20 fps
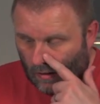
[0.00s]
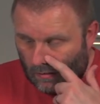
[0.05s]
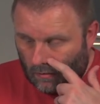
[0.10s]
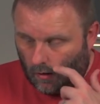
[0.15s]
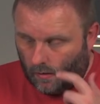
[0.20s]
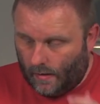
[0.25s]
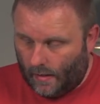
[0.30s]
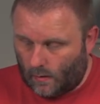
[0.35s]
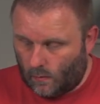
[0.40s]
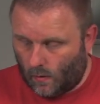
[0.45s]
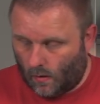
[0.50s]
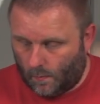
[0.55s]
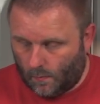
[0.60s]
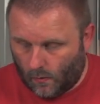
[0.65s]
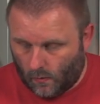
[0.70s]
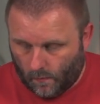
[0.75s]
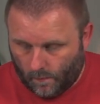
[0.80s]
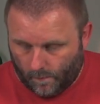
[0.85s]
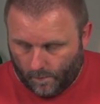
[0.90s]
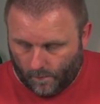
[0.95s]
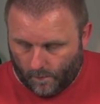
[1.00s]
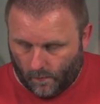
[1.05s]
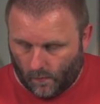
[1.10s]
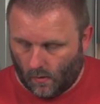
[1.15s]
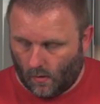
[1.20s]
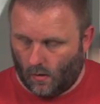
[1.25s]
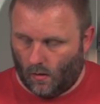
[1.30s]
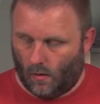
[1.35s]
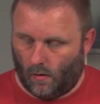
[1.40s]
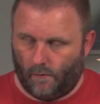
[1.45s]
So next one I bought.
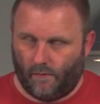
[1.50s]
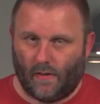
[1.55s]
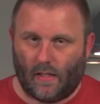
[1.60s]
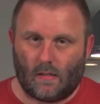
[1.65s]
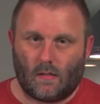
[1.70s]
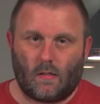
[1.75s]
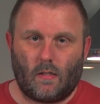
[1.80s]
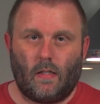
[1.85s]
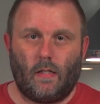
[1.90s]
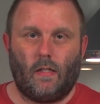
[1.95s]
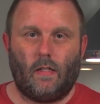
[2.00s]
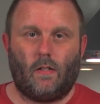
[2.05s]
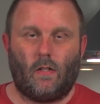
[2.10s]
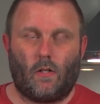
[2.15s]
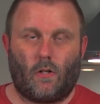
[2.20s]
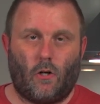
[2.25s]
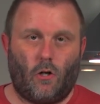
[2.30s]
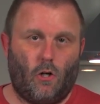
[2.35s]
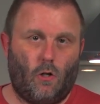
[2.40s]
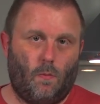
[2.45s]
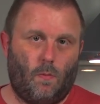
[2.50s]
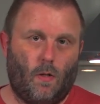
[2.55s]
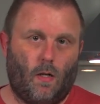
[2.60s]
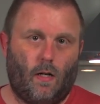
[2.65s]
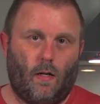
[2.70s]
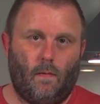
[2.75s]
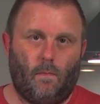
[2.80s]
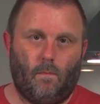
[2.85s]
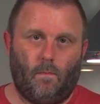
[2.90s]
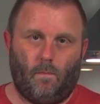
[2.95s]
Fancied a cube
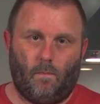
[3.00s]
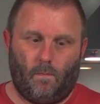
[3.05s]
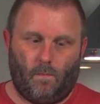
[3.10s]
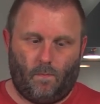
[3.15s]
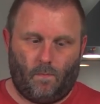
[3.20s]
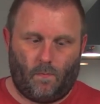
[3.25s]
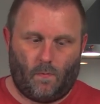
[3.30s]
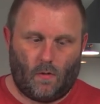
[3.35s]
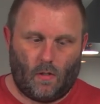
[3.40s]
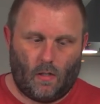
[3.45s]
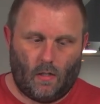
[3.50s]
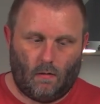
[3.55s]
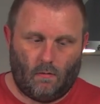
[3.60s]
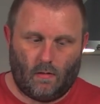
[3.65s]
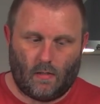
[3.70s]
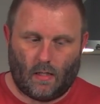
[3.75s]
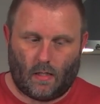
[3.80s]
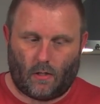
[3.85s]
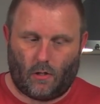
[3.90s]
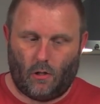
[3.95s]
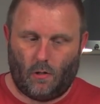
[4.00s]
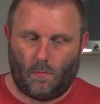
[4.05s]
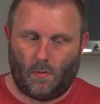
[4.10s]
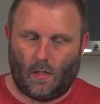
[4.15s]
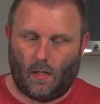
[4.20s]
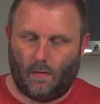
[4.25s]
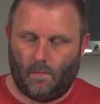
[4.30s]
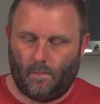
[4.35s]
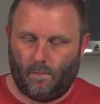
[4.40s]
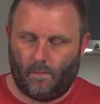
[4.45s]
light. Here is that cube
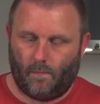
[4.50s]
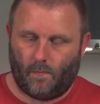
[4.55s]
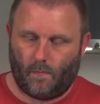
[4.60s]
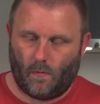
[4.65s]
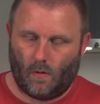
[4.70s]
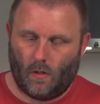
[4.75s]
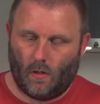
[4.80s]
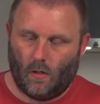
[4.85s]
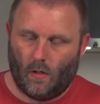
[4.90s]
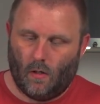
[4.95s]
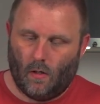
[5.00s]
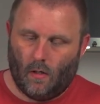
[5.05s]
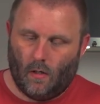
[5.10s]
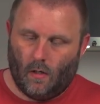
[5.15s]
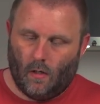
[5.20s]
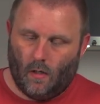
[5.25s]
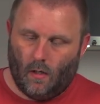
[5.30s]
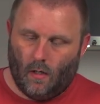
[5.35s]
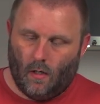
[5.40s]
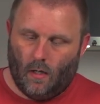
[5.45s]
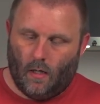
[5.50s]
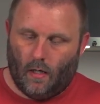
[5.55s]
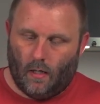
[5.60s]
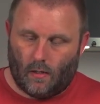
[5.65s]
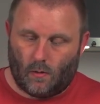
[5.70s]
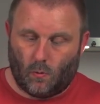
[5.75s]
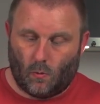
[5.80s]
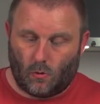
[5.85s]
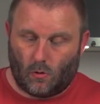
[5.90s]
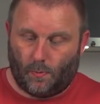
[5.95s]
light.
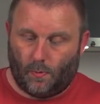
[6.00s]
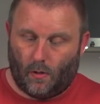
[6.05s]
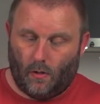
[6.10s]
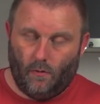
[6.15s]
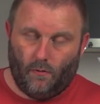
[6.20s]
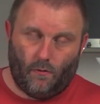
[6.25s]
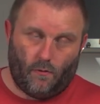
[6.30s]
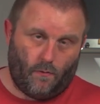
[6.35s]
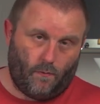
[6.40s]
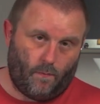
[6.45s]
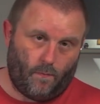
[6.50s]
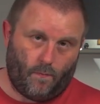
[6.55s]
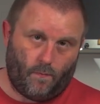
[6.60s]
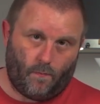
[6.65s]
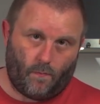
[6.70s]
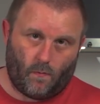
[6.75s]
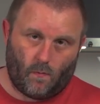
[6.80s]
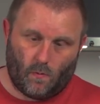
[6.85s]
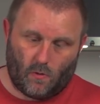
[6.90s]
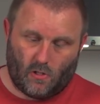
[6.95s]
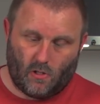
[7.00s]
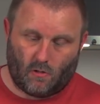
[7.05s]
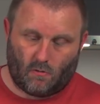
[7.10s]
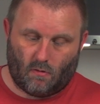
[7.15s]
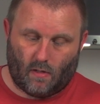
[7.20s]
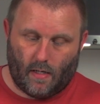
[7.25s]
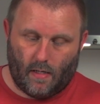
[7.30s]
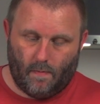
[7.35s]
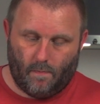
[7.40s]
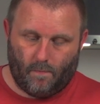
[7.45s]
It's waterproof, which is
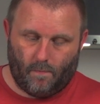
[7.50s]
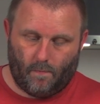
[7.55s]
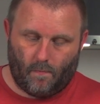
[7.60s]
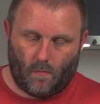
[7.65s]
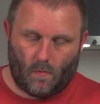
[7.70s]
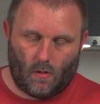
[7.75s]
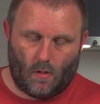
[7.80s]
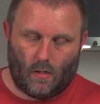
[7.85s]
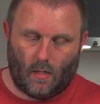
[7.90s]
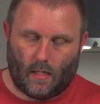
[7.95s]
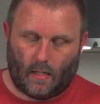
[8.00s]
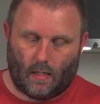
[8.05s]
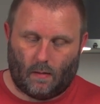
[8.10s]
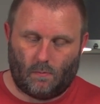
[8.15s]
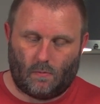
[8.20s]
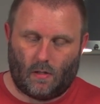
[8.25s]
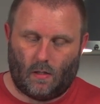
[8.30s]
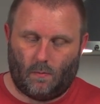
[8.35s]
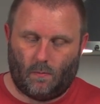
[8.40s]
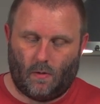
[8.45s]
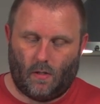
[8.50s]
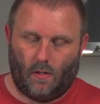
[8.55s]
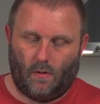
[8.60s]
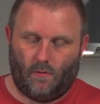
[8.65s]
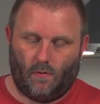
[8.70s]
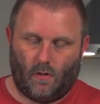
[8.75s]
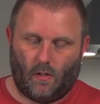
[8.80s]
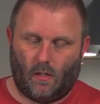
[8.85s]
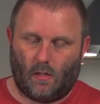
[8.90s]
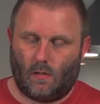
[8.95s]
great. It comes in
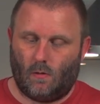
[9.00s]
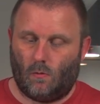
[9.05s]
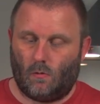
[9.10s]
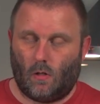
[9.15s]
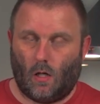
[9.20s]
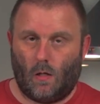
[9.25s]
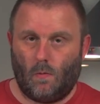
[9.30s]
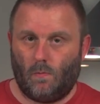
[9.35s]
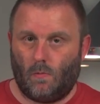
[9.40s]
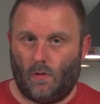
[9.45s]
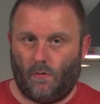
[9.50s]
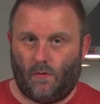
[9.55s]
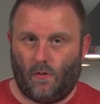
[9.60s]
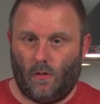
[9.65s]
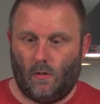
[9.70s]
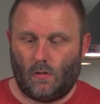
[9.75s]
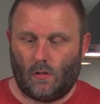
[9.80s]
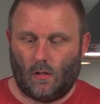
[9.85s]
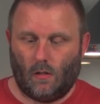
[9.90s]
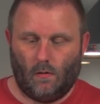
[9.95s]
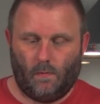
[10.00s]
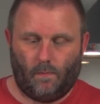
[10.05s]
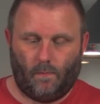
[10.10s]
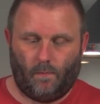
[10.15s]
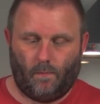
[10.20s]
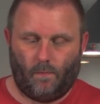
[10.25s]
with a nice little dome diffuser.